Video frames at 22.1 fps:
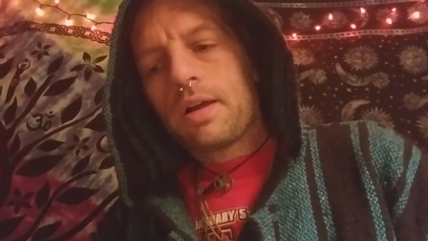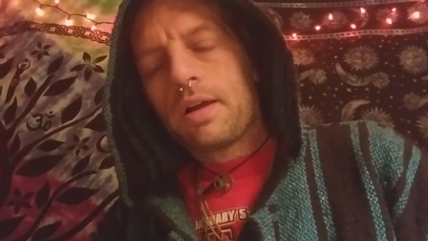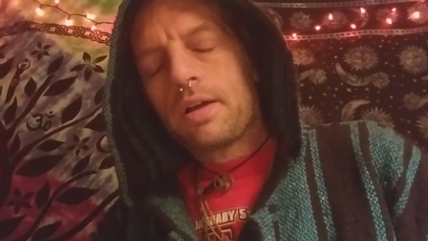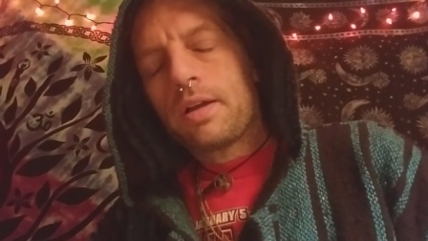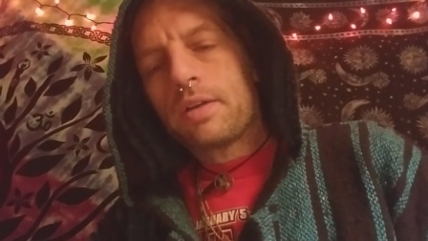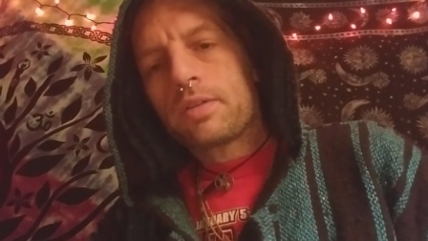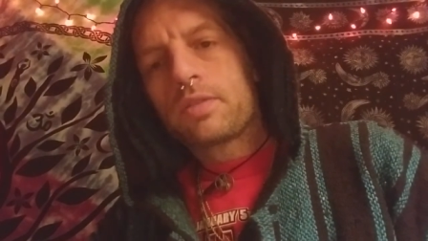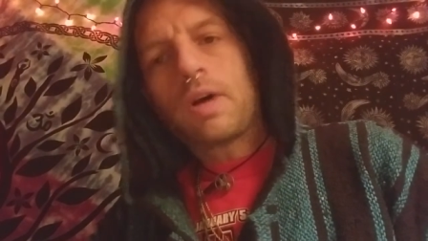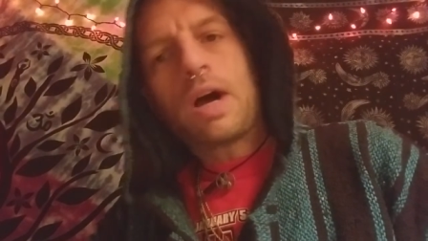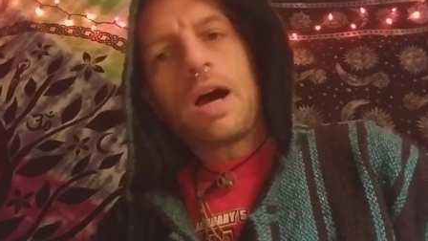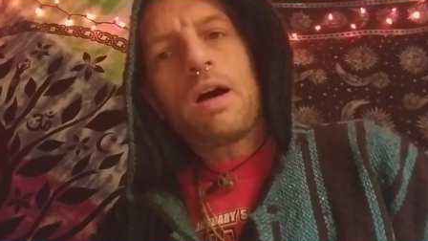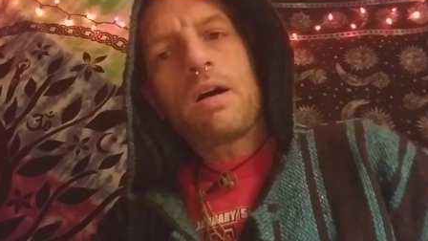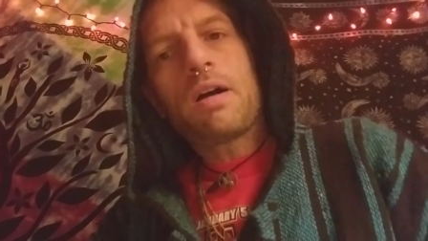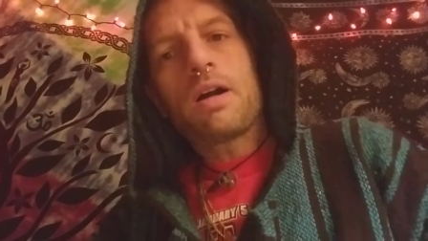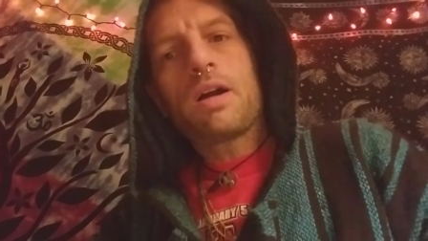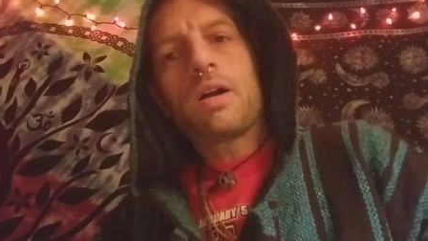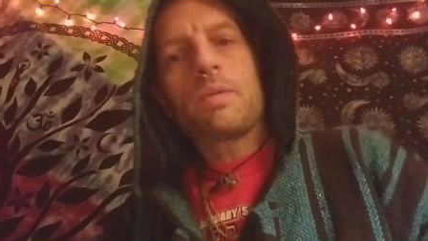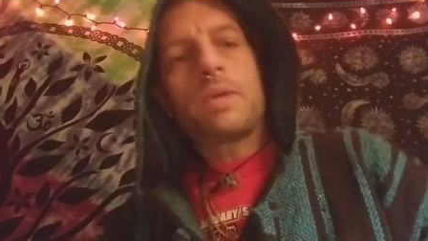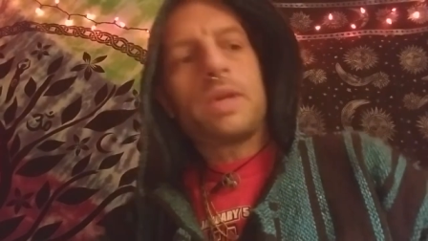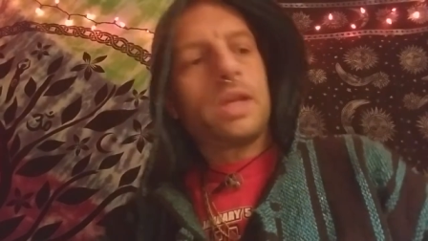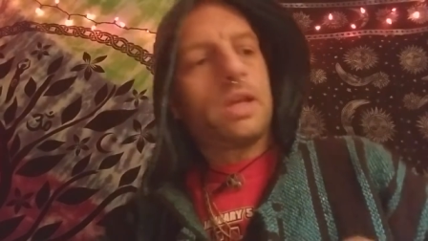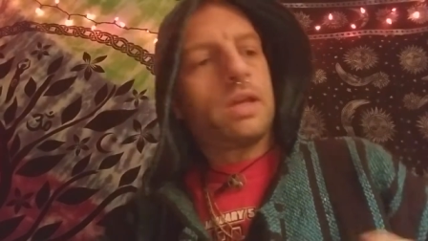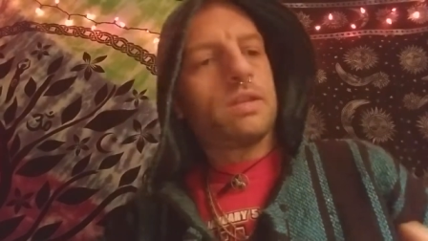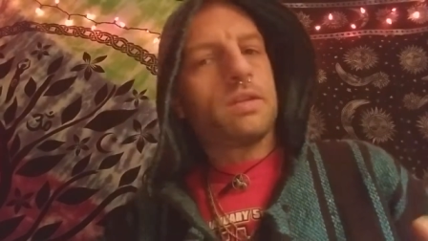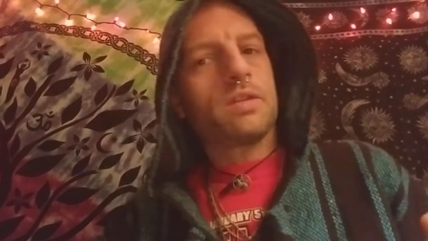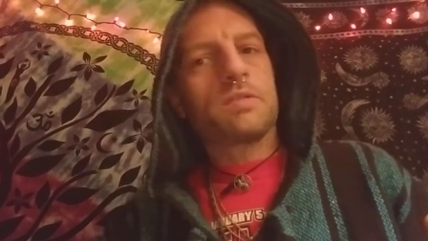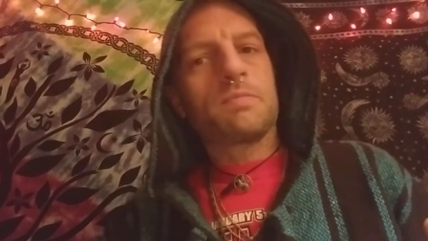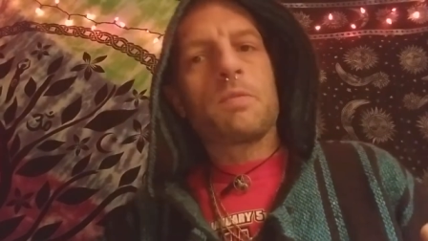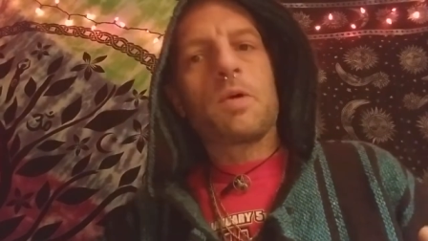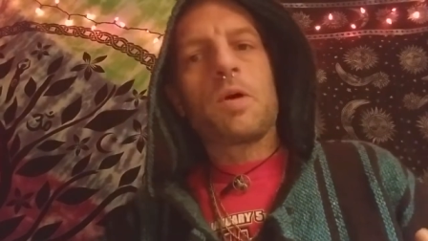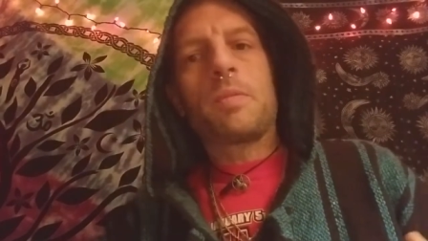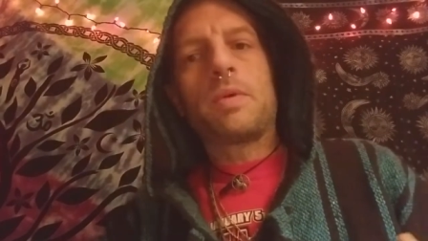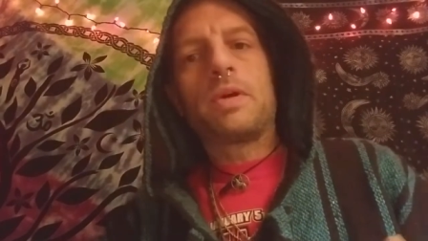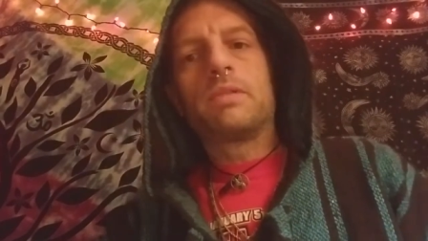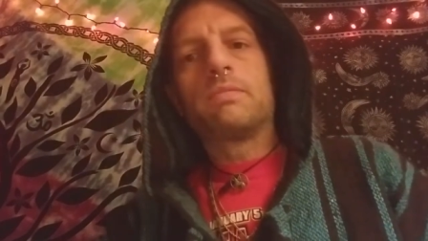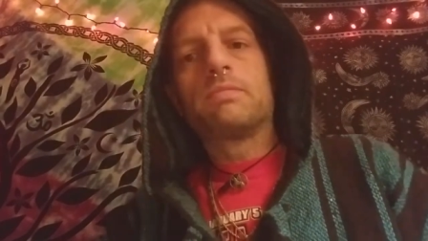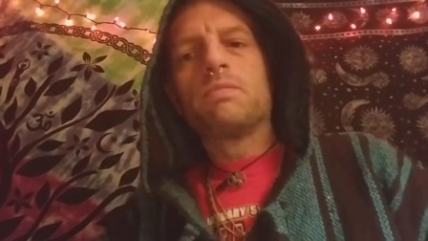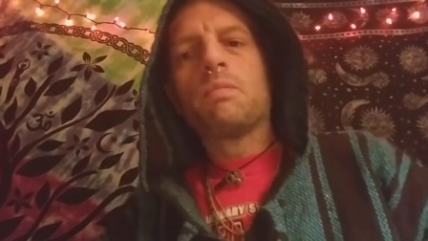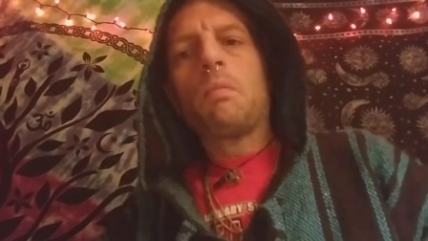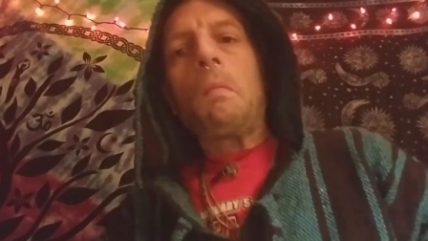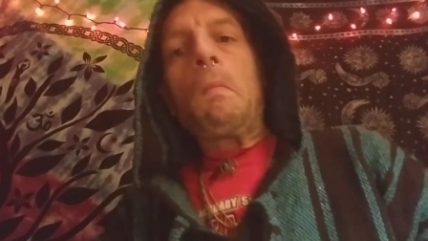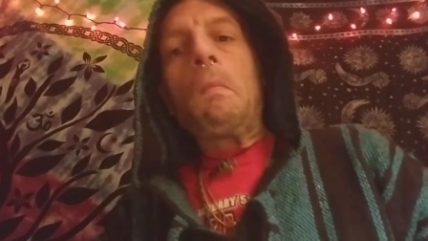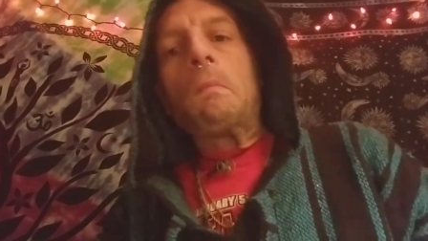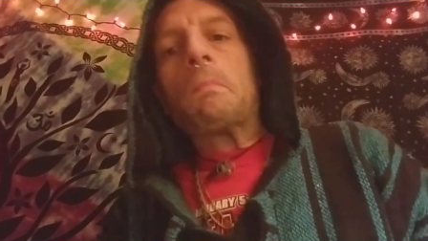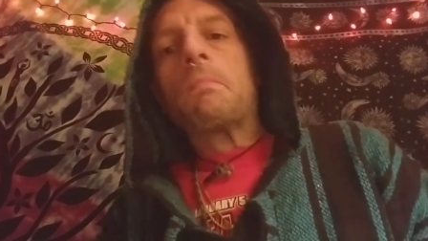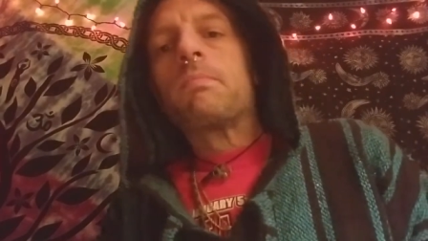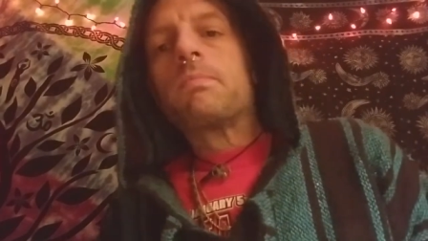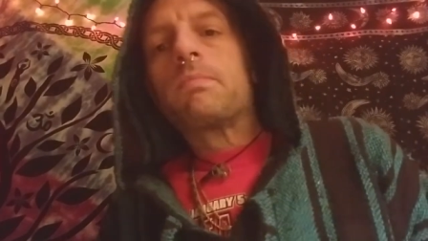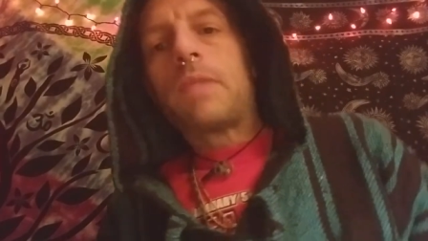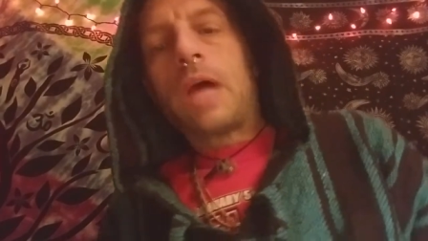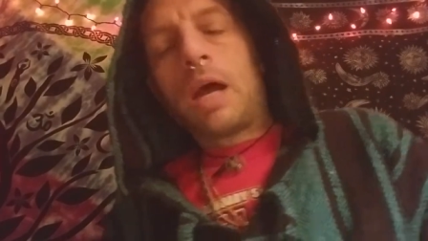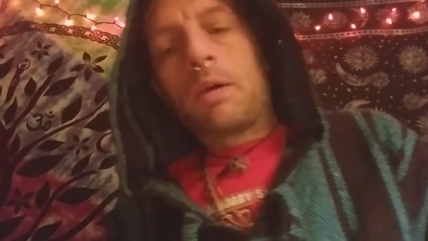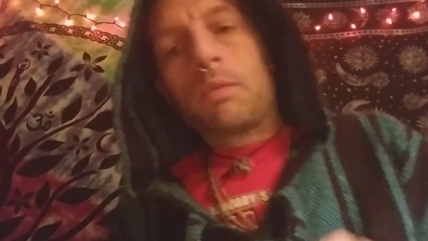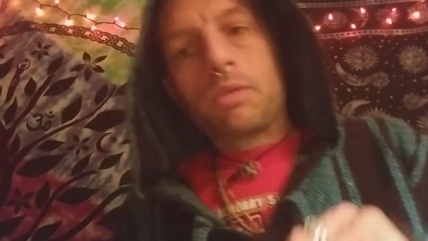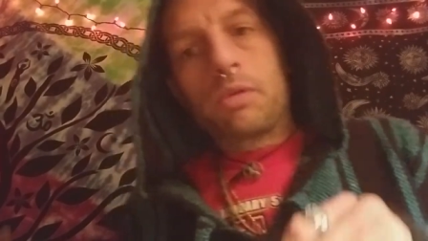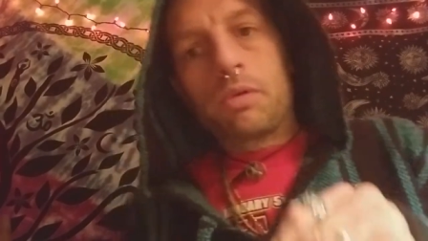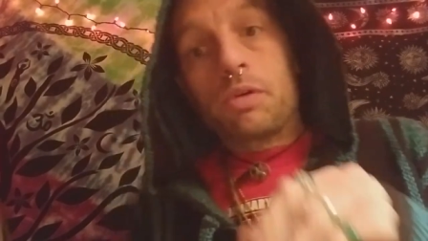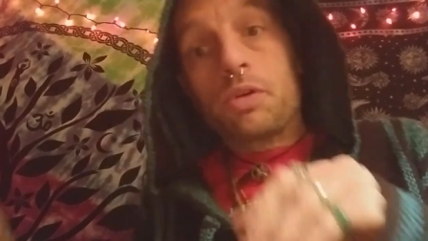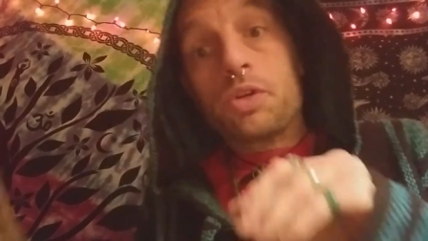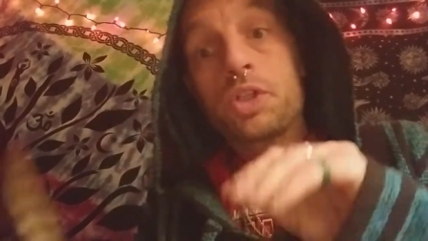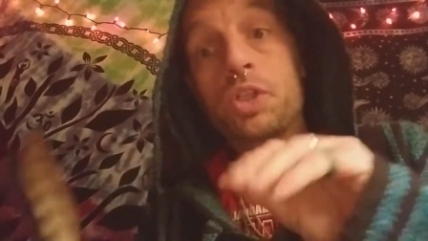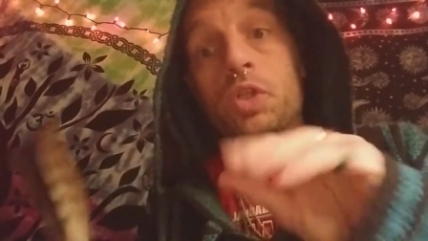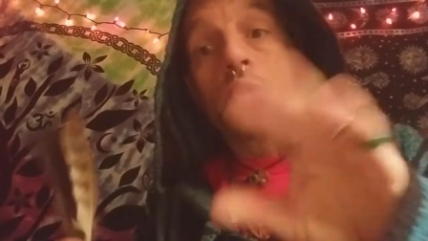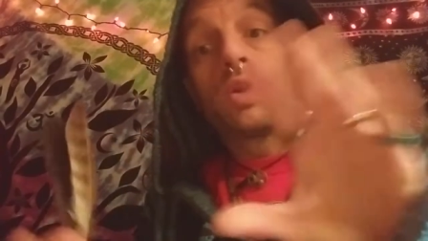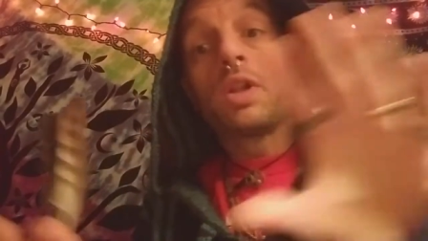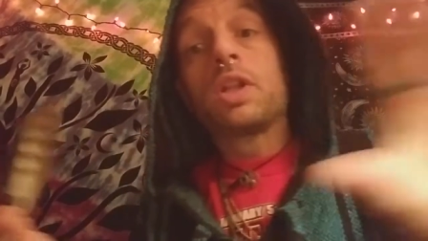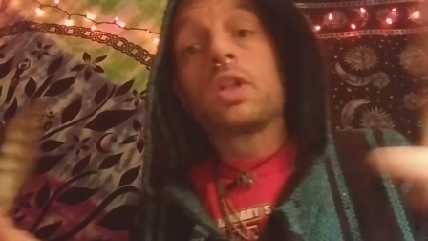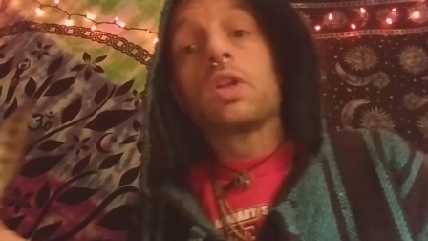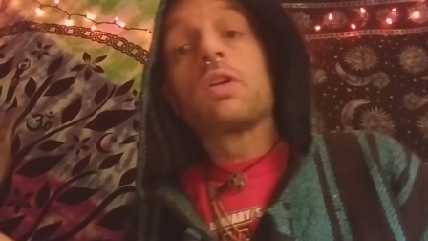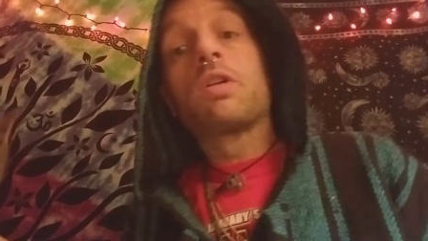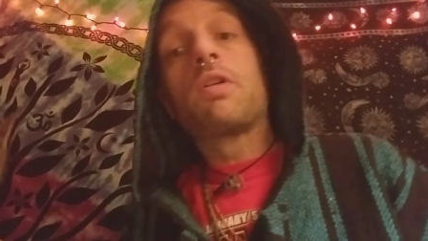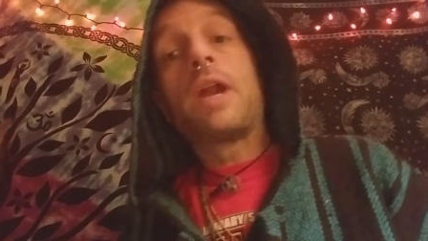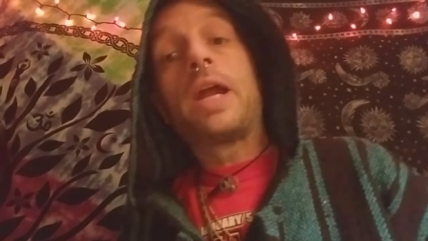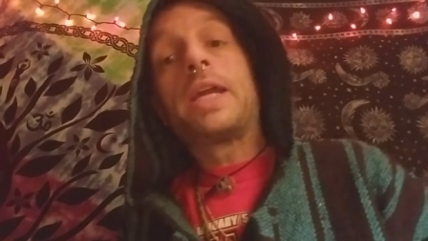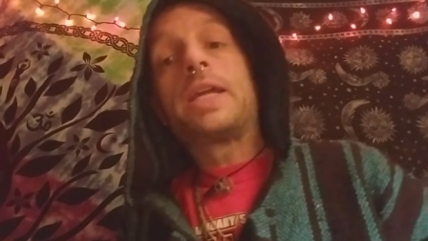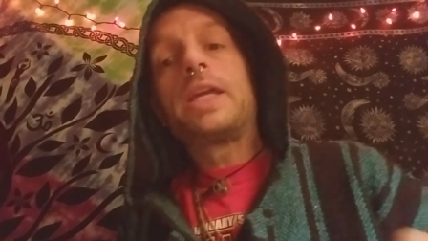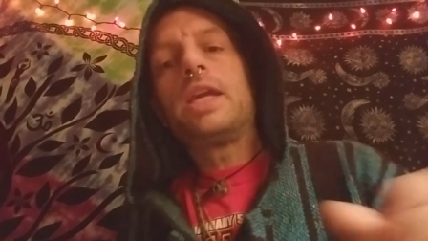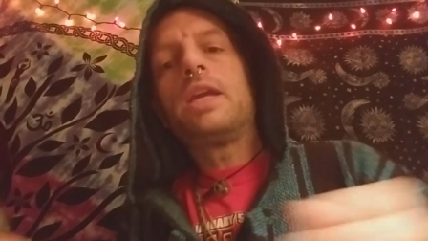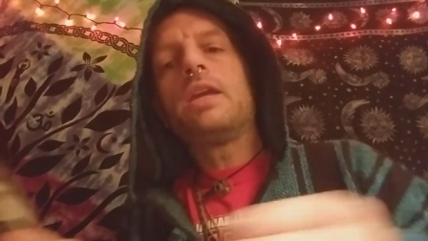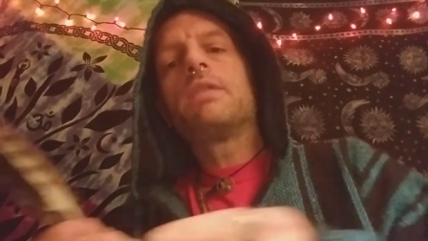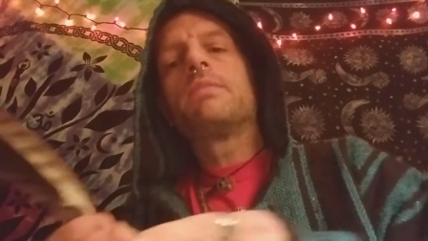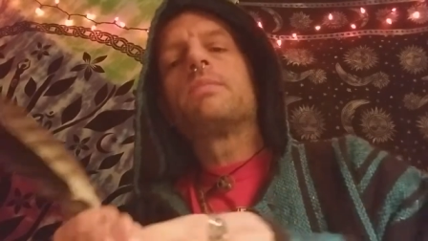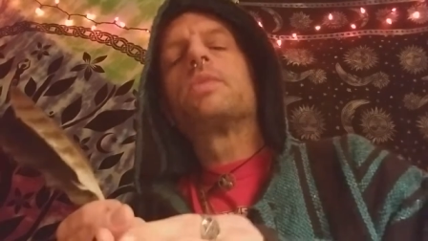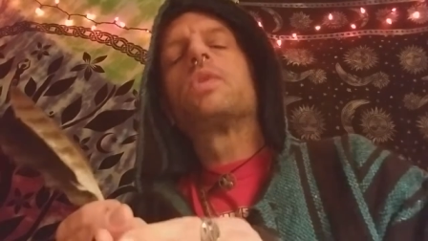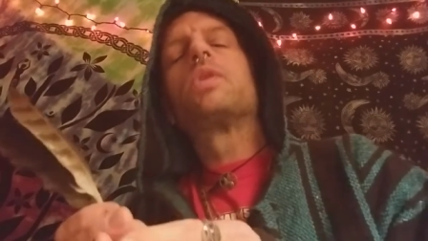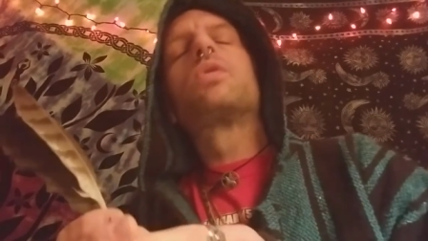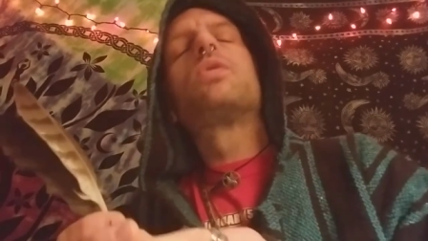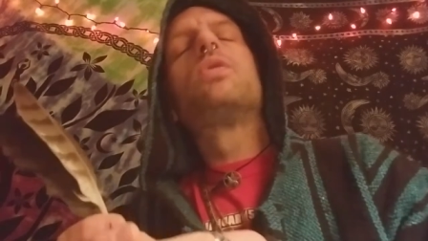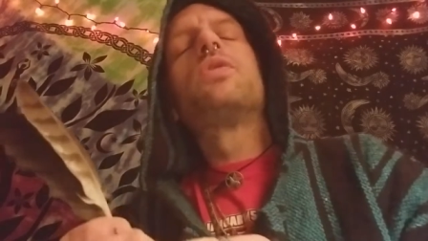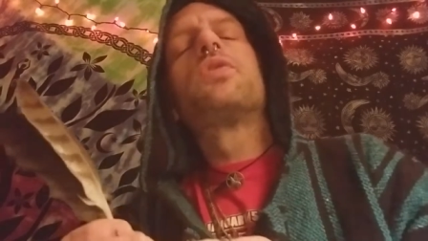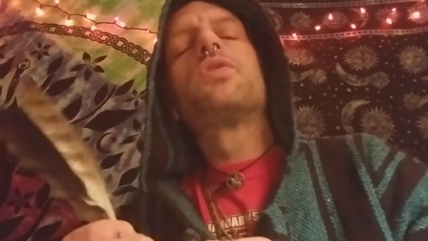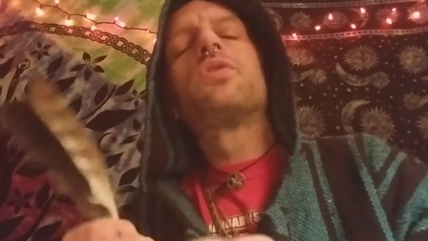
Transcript: So how are we in this moment? I will shoot a little Reiki. This